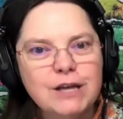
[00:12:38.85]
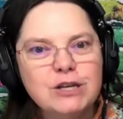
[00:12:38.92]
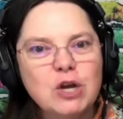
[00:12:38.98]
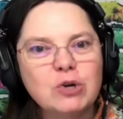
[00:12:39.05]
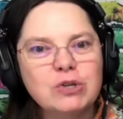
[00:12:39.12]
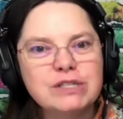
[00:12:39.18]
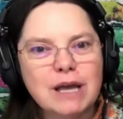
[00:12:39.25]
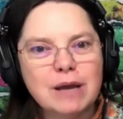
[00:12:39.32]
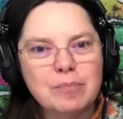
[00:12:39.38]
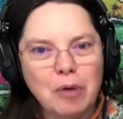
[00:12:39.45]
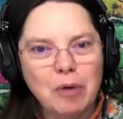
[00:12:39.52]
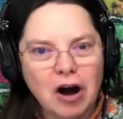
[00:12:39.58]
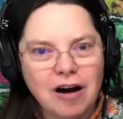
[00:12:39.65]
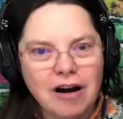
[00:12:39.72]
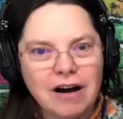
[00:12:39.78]
Notice I
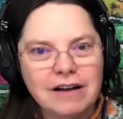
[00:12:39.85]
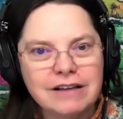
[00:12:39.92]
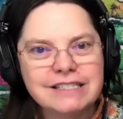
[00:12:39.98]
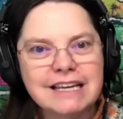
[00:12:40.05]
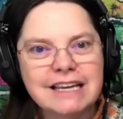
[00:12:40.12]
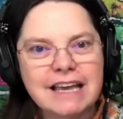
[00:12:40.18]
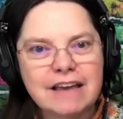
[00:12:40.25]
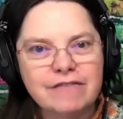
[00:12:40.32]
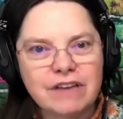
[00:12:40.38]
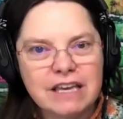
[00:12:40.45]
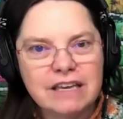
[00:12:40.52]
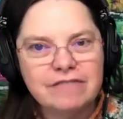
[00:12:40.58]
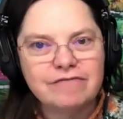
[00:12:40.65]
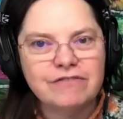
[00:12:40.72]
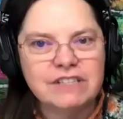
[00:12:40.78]
paused and gave
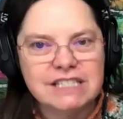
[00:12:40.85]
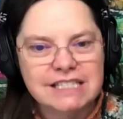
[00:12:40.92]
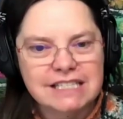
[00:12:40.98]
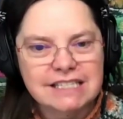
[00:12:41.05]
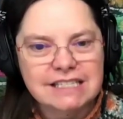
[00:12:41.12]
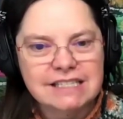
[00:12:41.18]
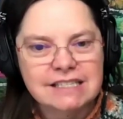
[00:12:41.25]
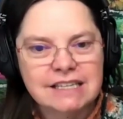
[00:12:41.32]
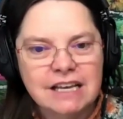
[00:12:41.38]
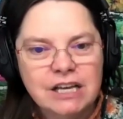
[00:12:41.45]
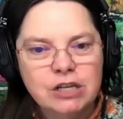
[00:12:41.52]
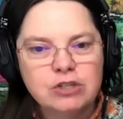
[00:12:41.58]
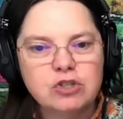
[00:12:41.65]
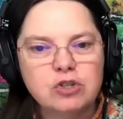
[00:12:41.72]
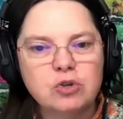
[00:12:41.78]
emphasis
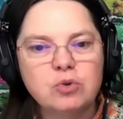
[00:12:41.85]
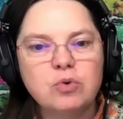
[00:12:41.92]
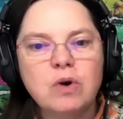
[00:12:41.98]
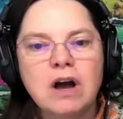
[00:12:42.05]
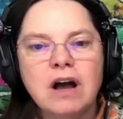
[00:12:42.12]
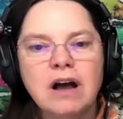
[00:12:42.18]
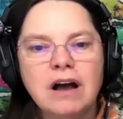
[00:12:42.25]
to